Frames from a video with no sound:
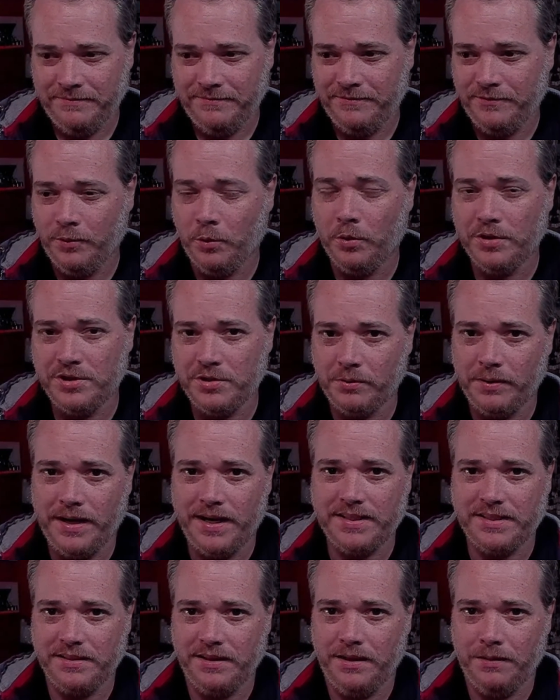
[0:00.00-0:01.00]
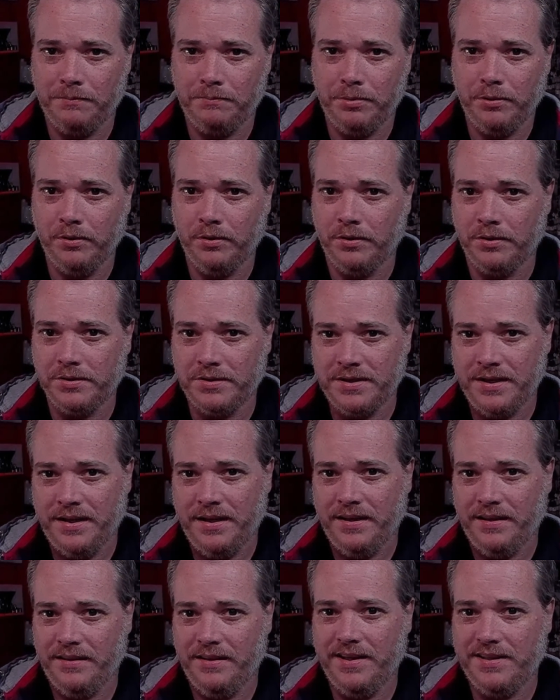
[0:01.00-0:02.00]
for direct lung pulls,
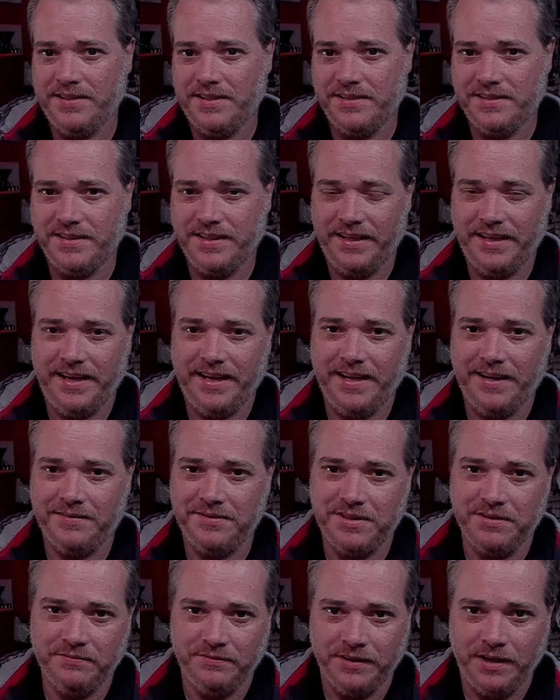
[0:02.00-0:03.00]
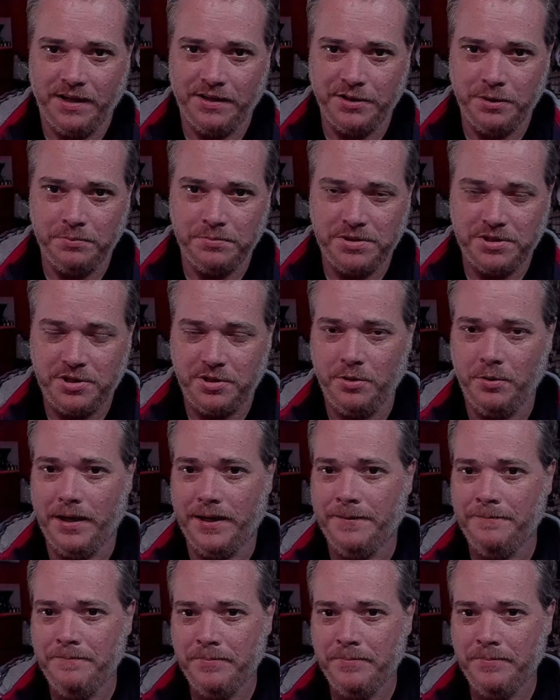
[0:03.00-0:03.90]
this is going to have some volume to it.